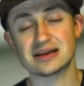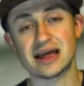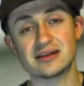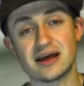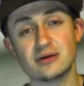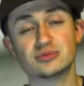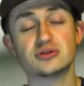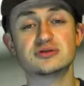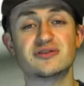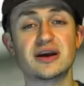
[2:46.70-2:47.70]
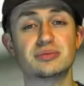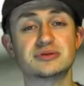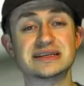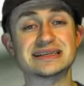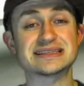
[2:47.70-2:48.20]
help those
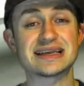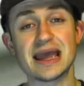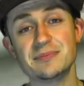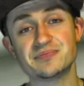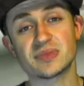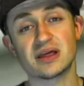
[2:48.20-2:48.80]
vapors escape,